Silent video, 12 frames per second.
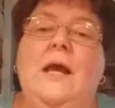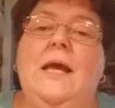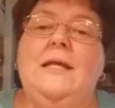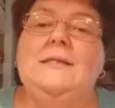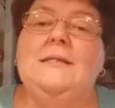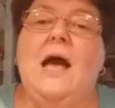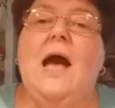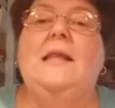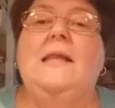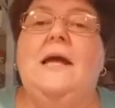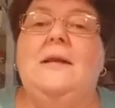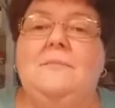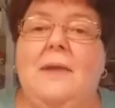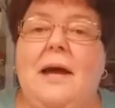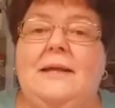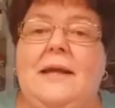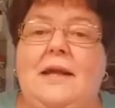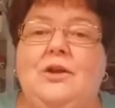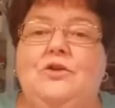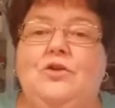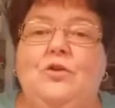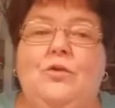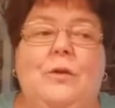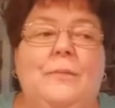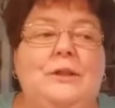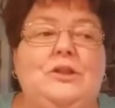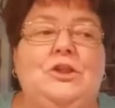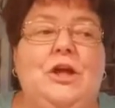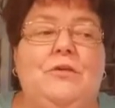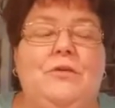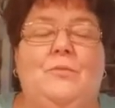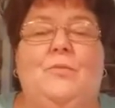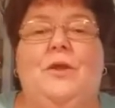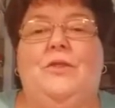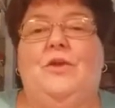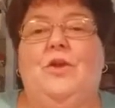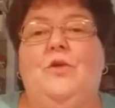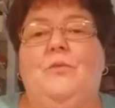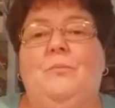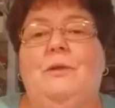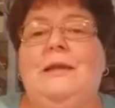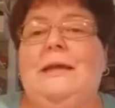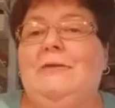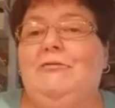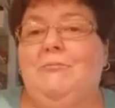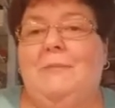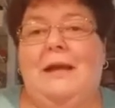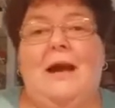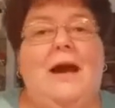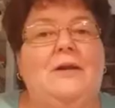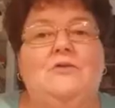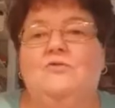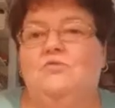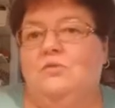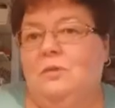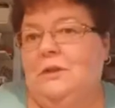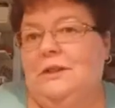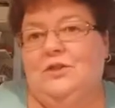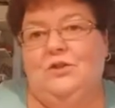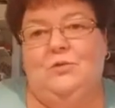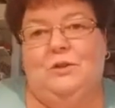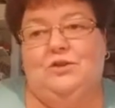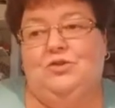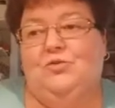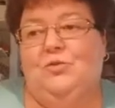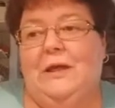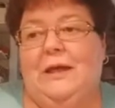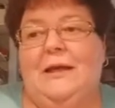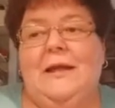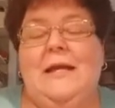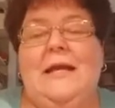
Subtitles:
It's the highlight of my day to do them and share them with you. Believe me, I really do enjoy it.